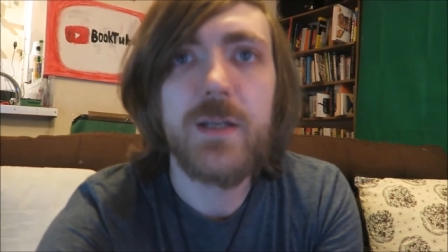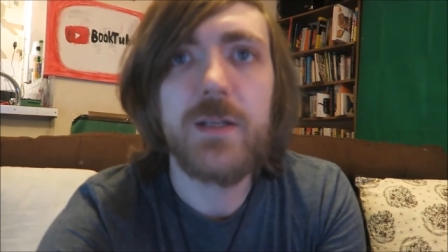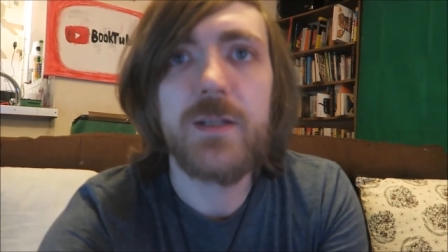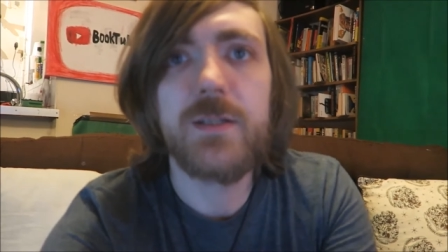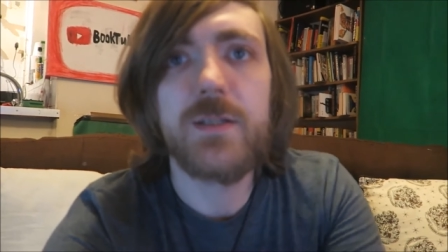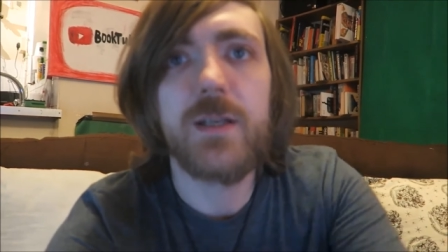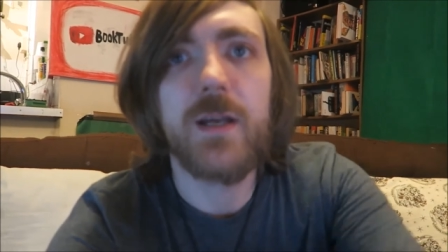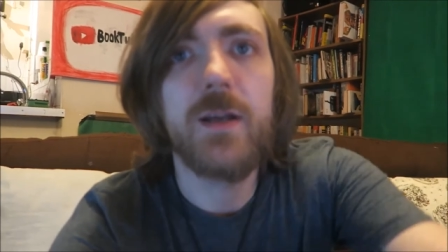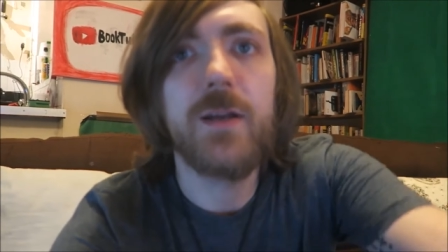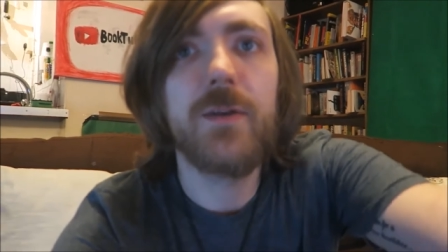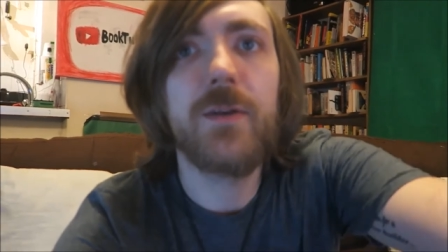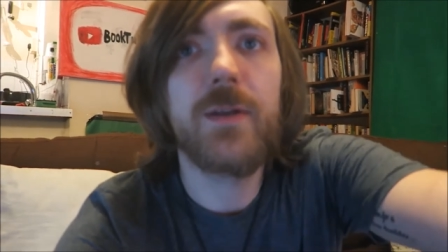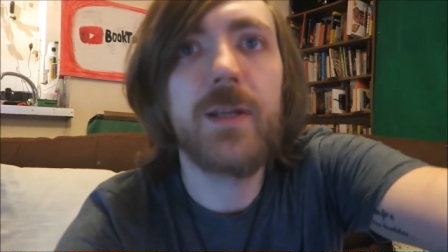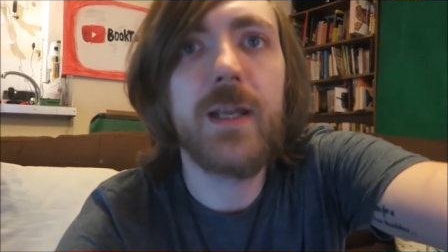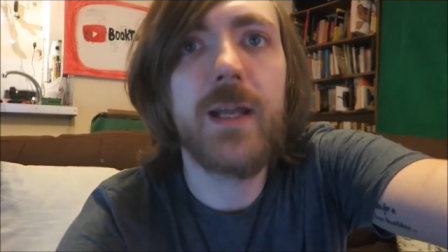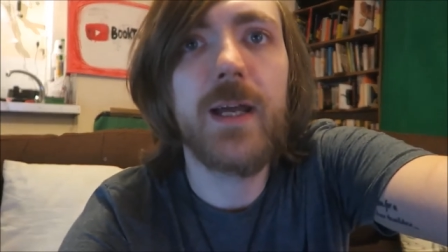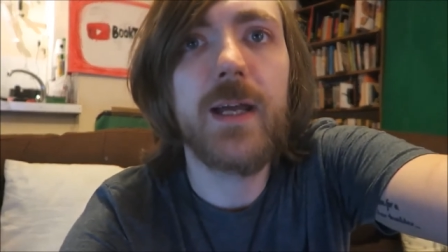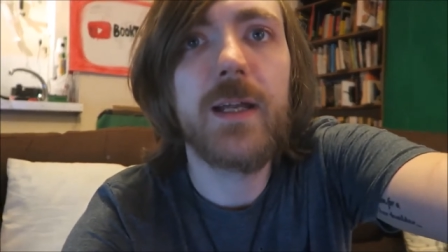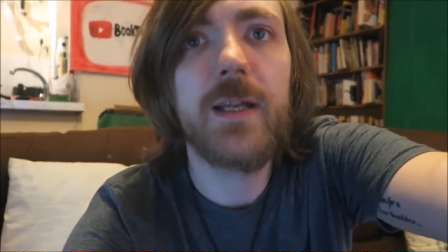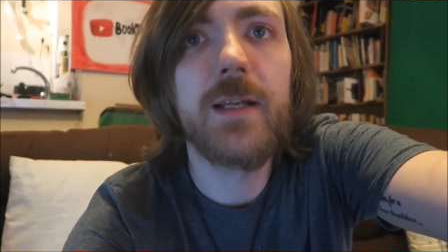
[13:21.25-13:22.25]
So
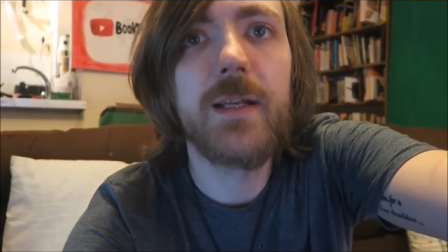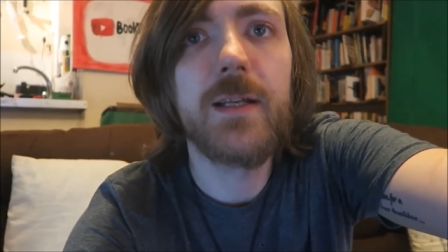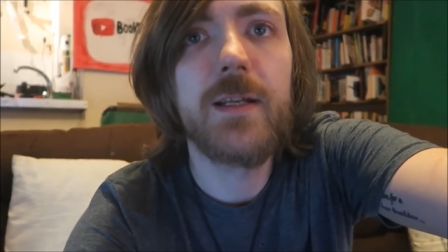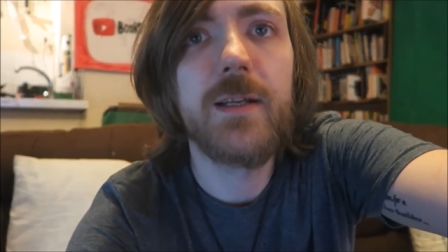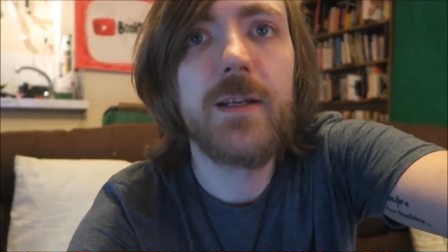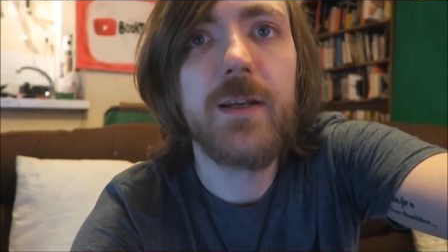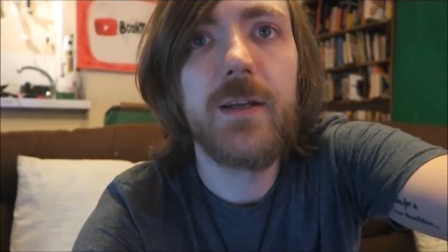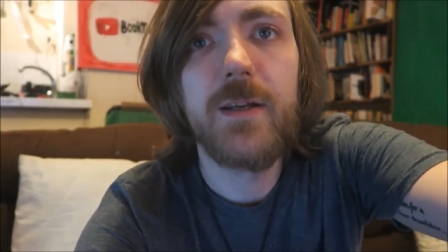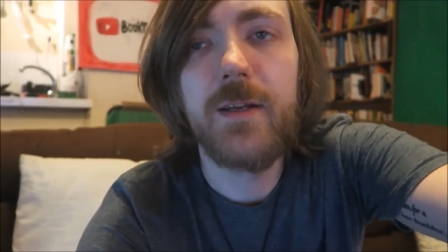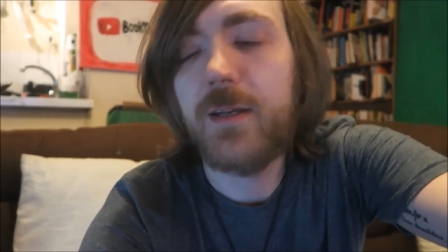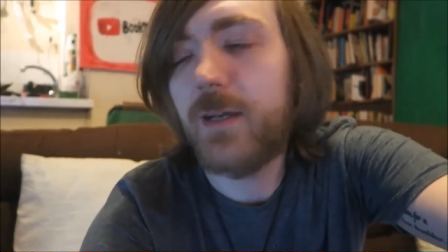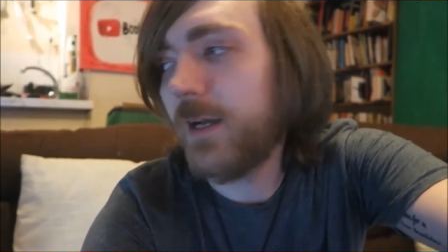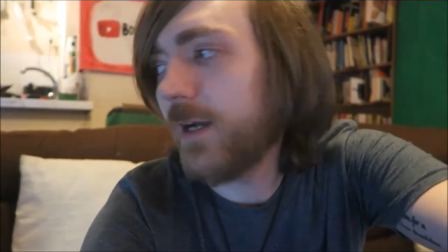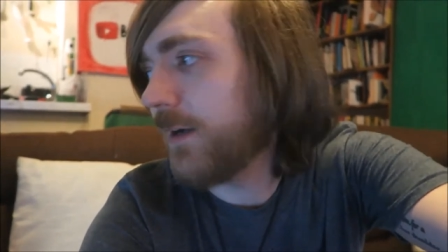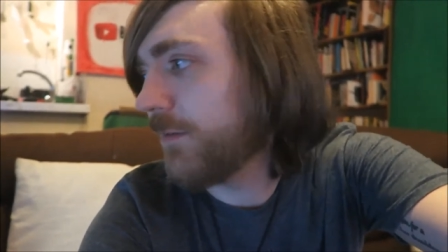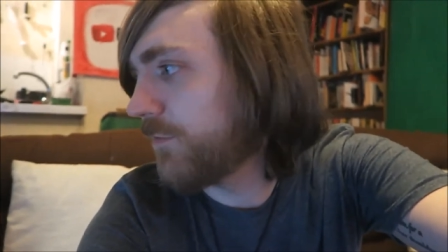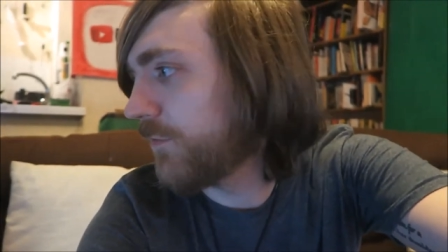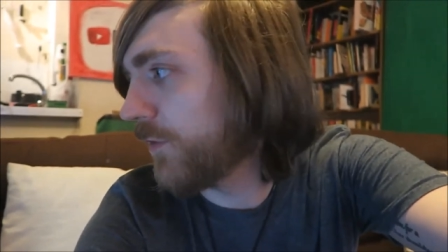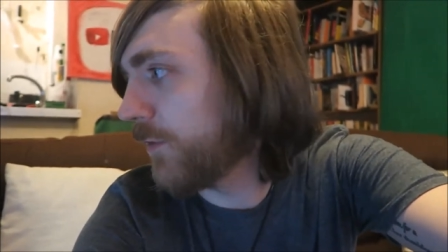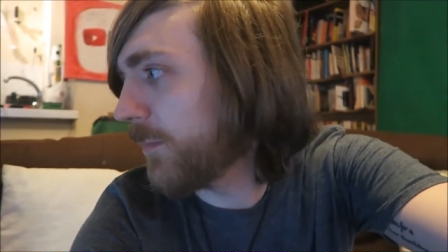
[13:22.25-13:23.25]
yeah,
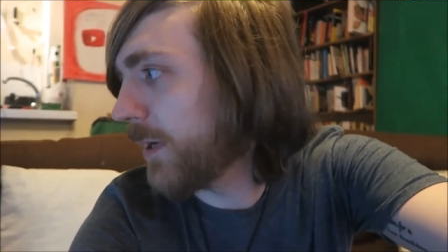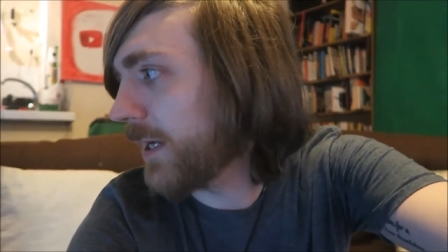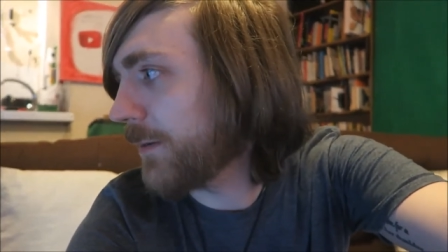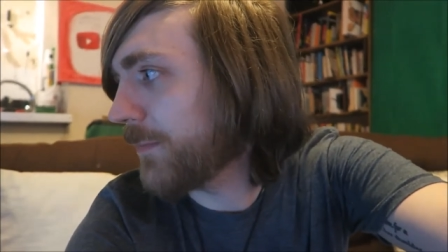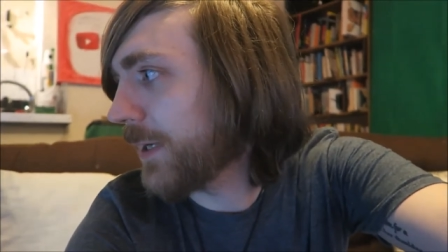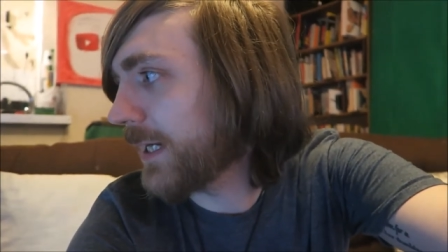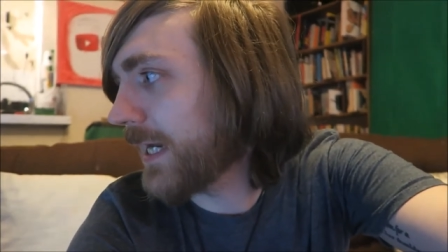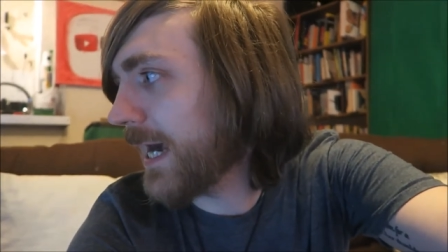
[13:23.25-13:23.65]
for my